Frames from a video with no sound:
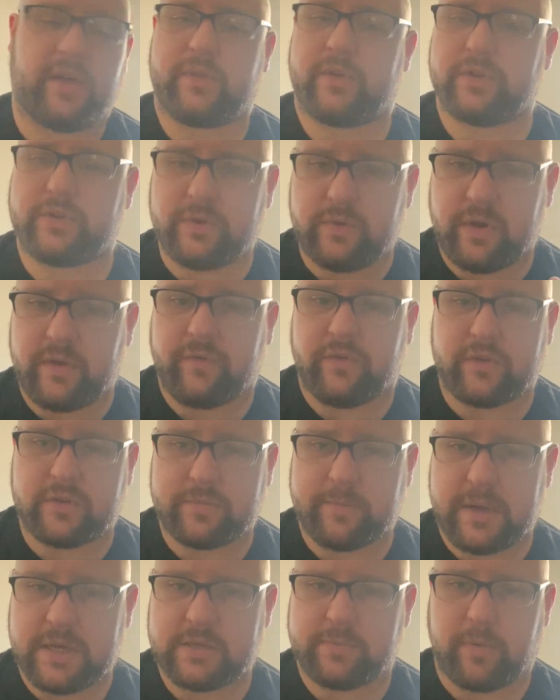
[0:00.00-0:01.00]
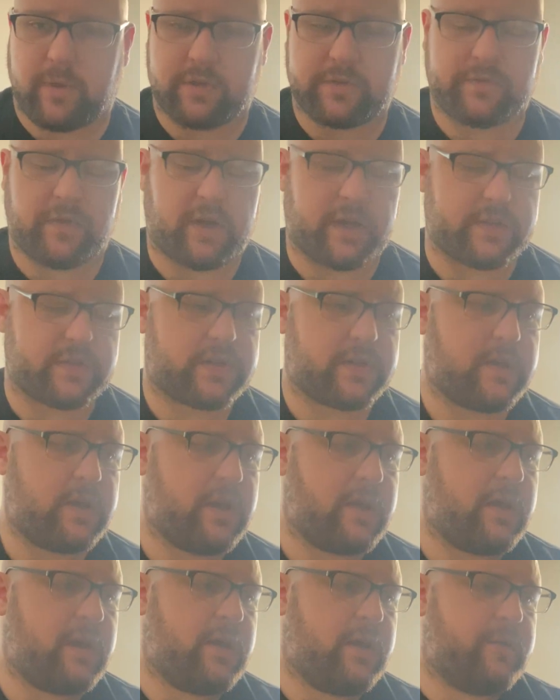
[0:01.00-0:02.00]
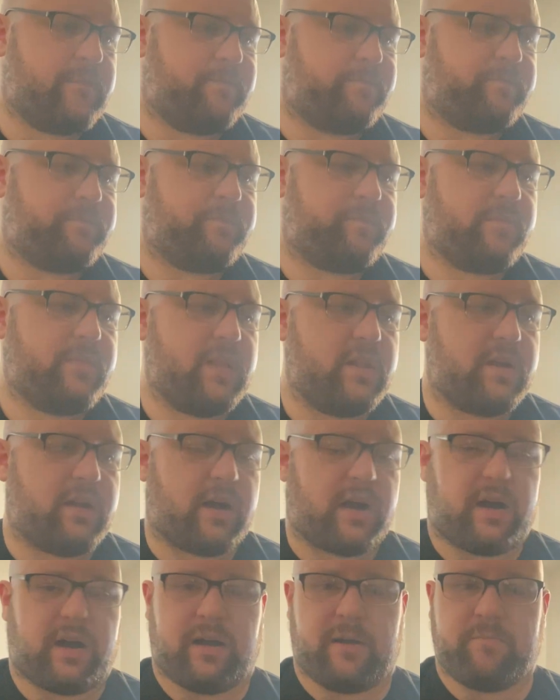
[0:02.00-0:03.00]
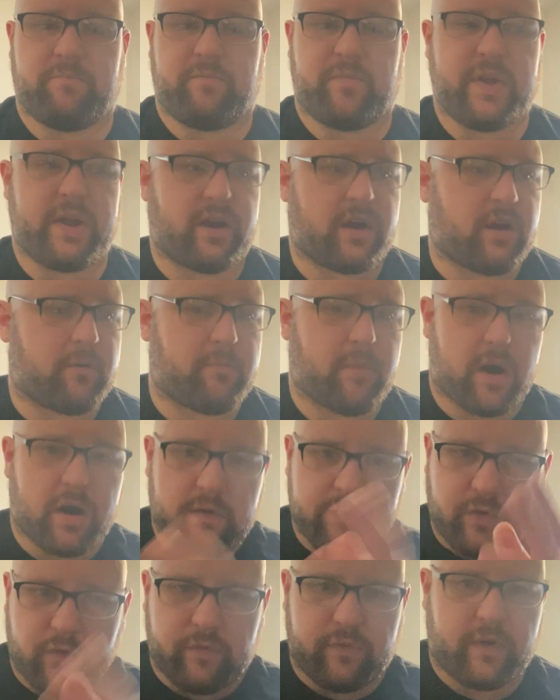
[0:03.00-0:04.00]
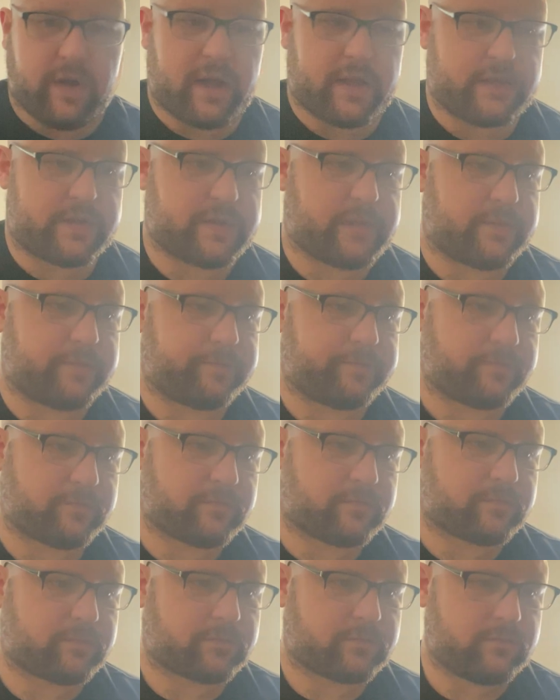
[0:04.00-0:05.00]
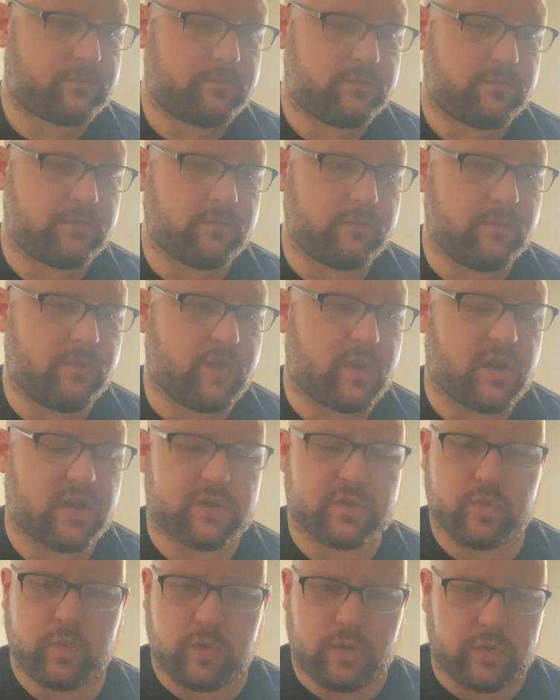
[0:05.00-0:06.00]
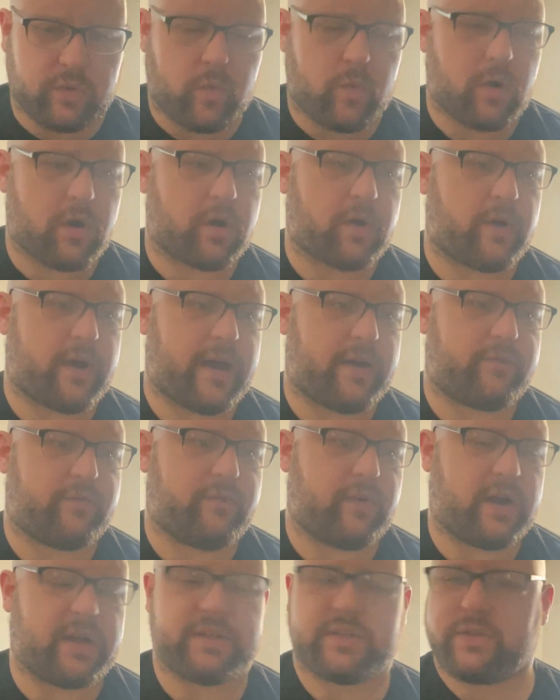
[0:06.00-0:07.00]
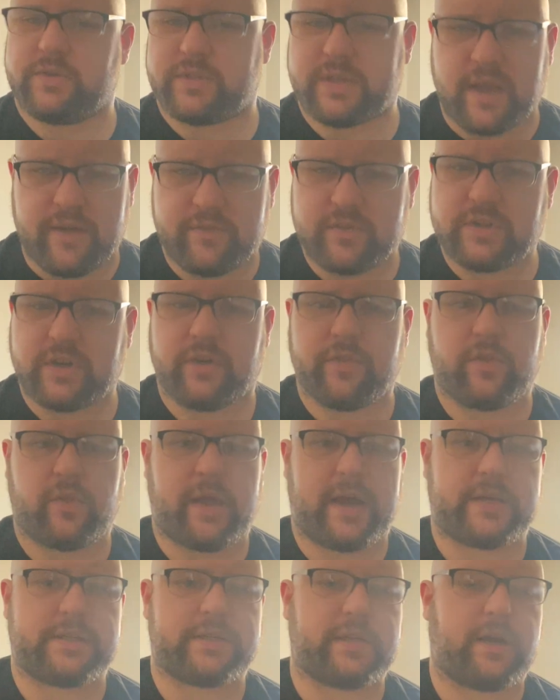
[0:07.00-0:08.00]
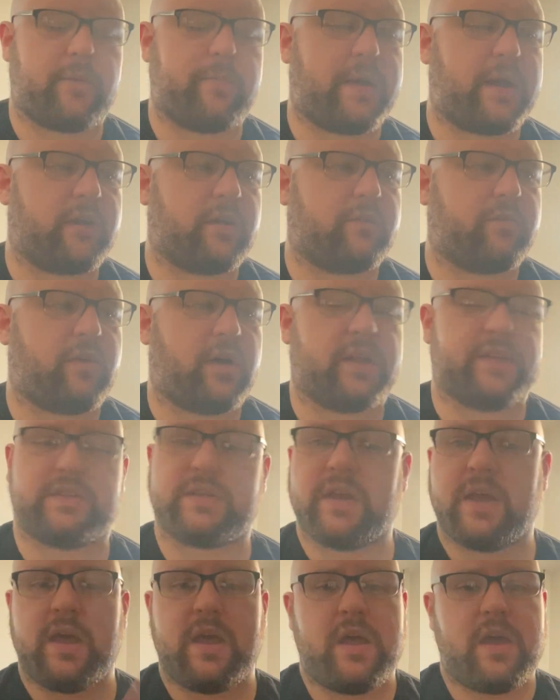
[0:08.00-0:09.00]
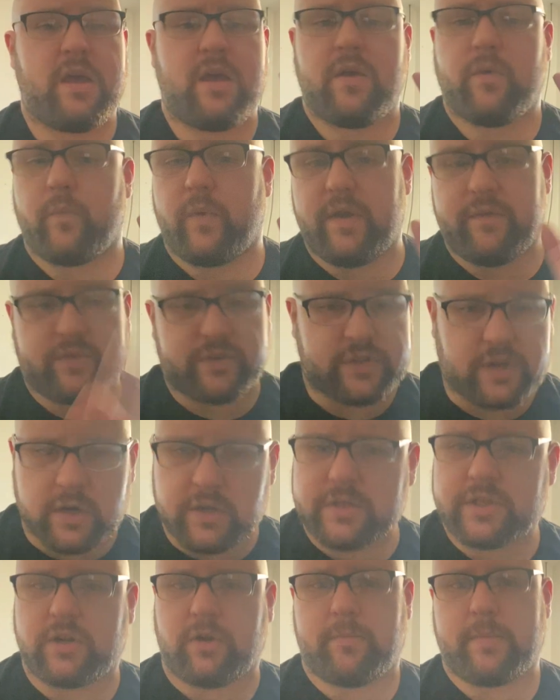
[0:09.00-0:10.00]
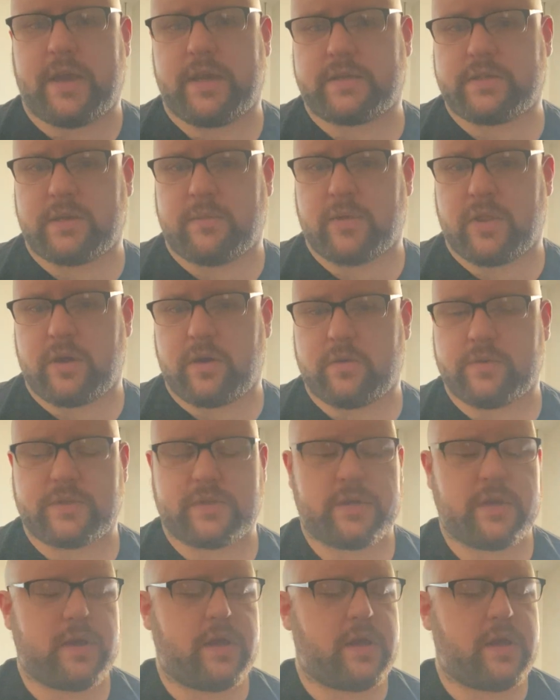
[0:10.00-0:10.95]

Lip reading: They're two different Spaceballs fonts. There are Marvel fonts. There's World of Warcraft fonts. There's Avatar The Last Airbender fonts. Reaver's Arsenal makes some of those.